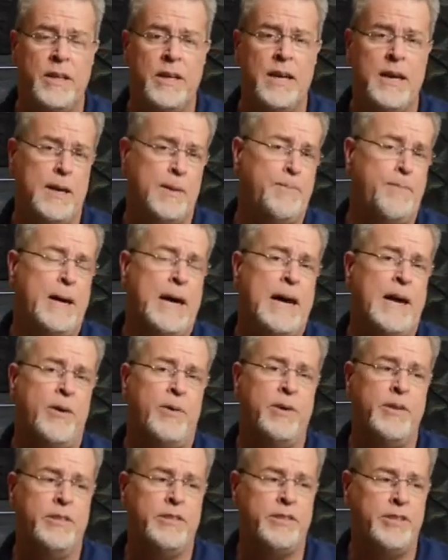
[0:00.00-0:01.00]
and
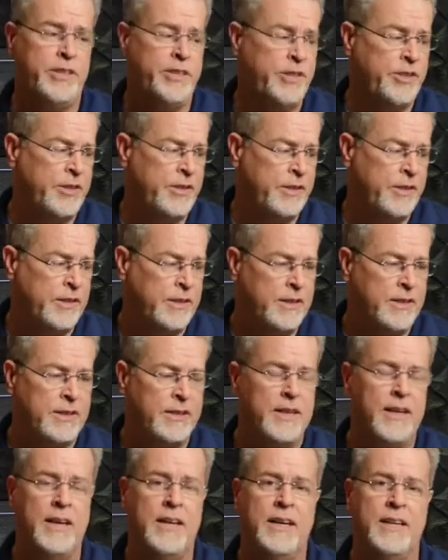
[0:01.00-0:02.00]
power to your
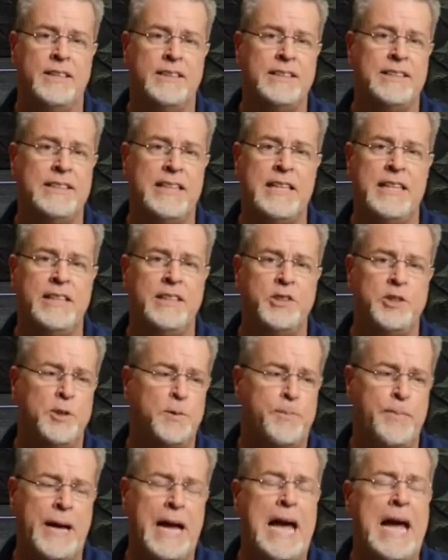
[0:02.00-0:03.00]
uh, sins,
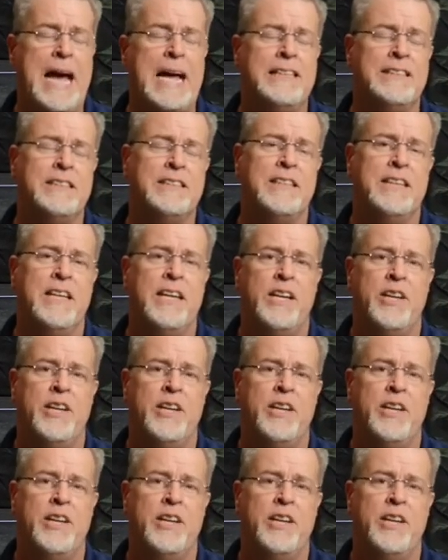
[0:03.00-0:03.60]
your past,